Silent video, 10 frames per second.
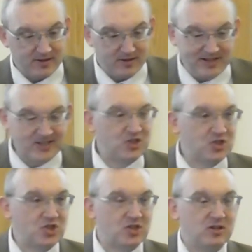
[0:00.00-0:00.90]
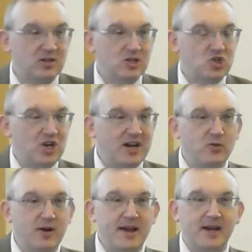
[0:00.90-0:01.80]
lists
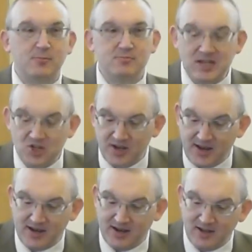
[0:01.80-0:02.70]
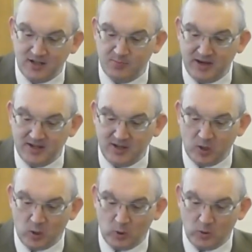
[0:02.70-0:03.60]
Shadrach, Meshach and
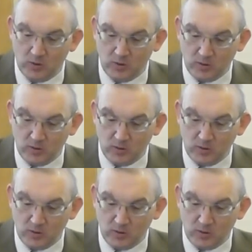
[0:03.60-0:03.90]
Abednego